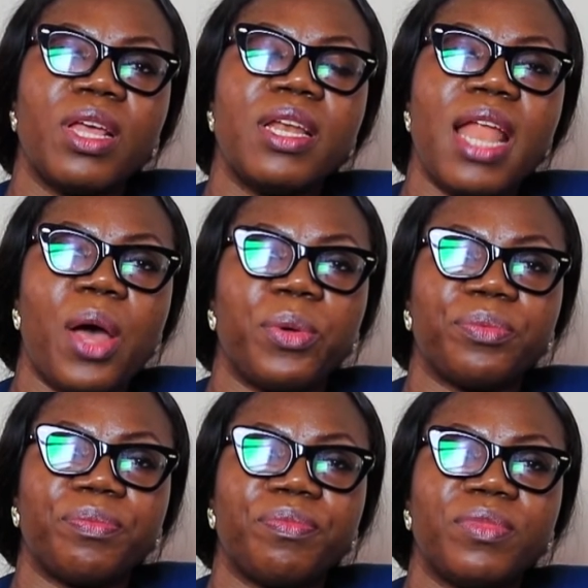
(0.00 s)

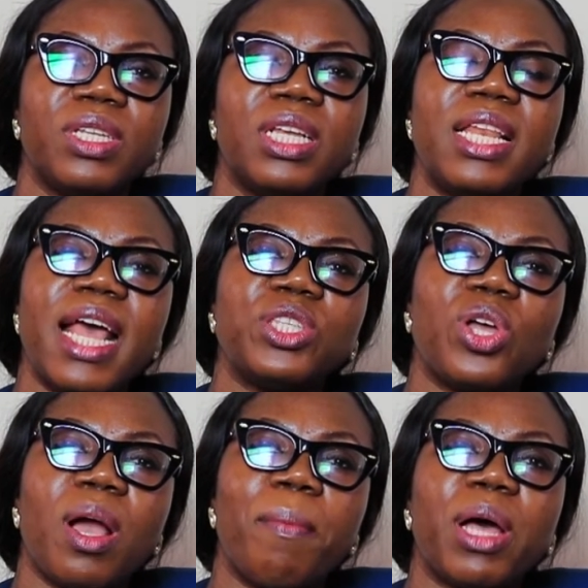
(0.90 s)
Now, let's
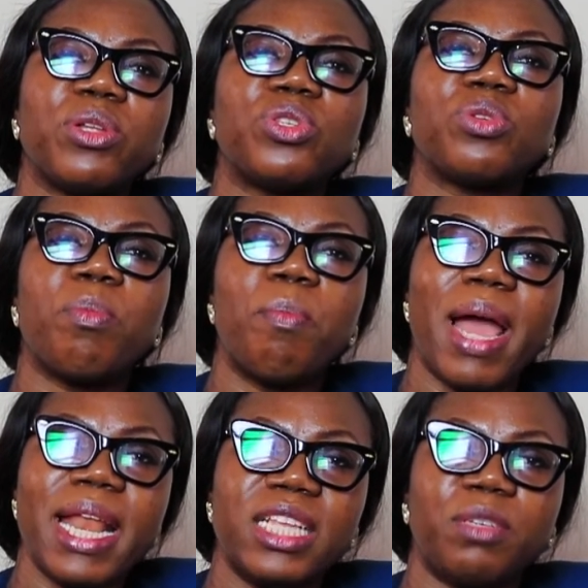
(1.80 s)
talk about
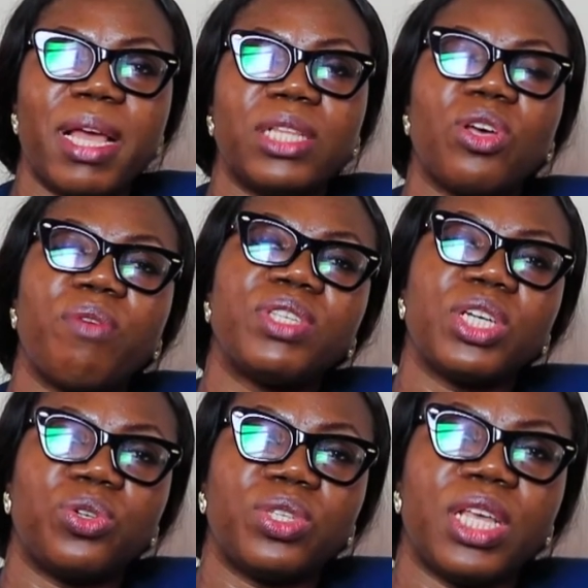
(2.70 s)
management of
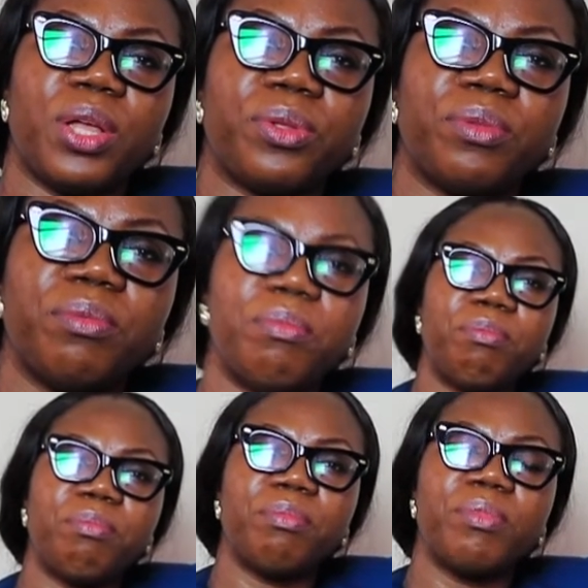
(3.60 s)
sickle cell.
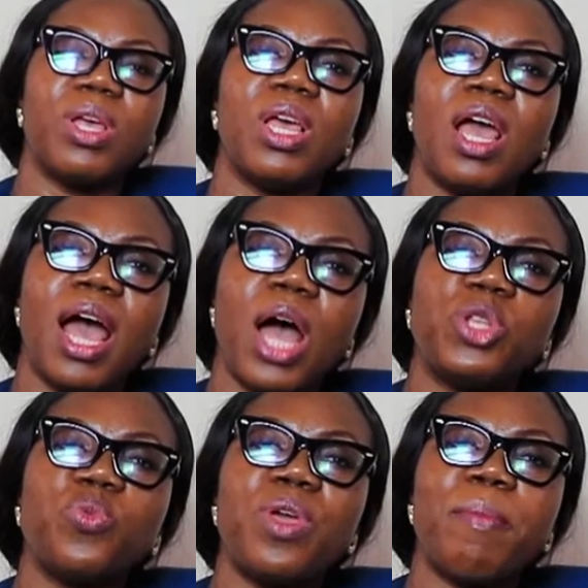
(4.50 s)
How
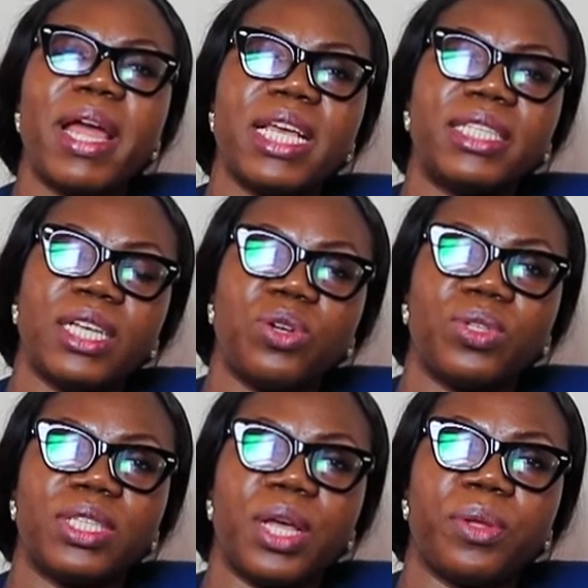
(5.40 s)
do we manage sickle
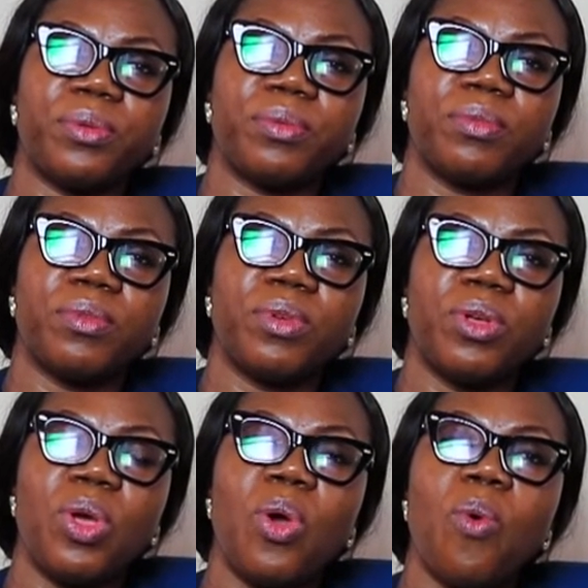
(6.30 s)
cell?
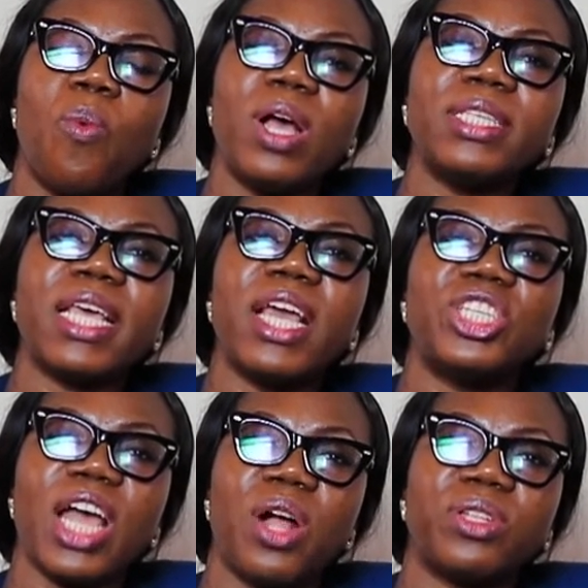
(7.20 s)
Once a
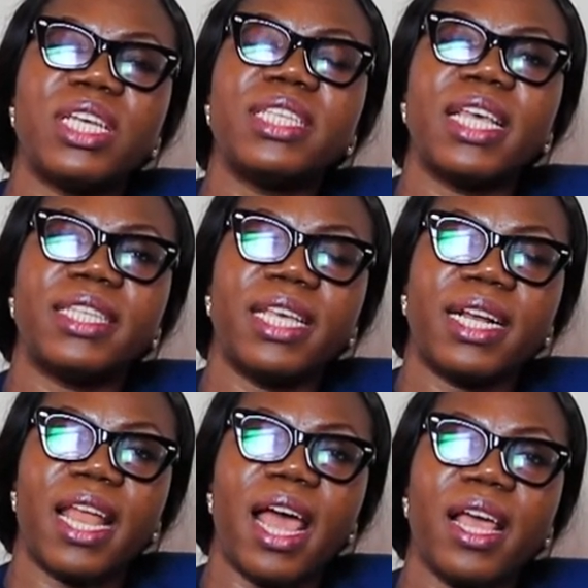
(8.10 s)
child is a
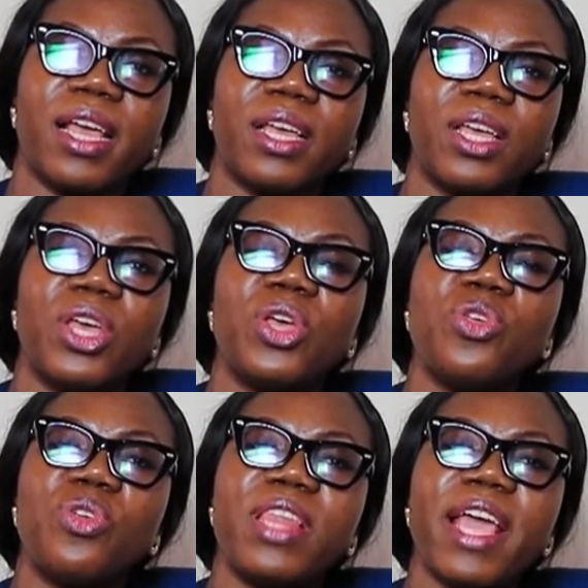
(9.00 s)
sickler,
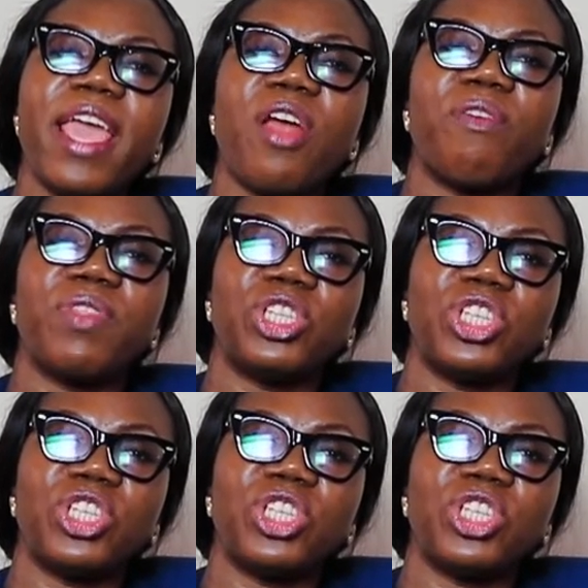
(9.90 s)
you take care of the